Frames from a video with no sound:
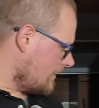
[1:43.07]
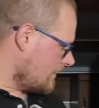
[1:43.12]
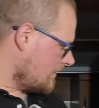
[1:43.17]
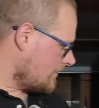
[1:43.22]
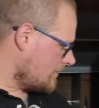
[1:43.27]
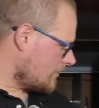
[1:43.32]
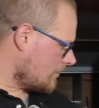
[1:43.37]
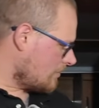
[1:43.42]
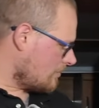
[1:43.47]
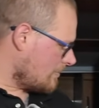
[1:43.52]

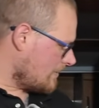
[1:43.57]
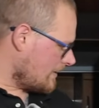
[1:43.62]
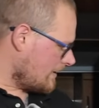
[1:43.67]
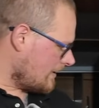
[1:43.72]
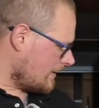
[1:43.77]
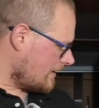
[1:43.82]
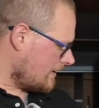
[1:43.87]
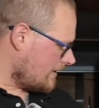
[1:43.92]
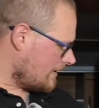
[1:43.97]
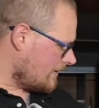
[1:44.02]
some
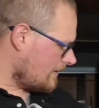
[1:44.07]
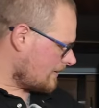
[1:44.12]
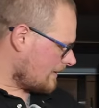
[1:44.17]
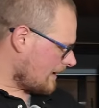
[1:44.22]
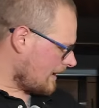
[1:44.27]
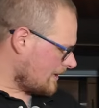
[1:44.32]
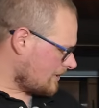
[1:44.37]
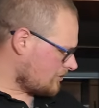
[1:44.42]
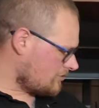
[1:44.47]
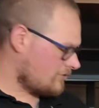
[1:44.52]

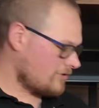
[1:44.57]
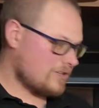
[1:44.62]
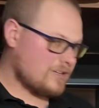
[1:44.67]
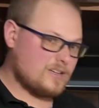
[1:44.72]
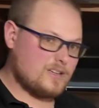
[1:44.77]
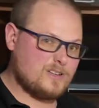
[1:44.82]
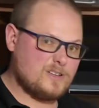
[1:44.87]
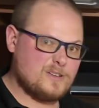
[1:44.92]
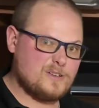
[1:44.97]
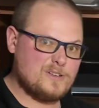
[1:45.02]

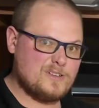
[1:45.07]
extra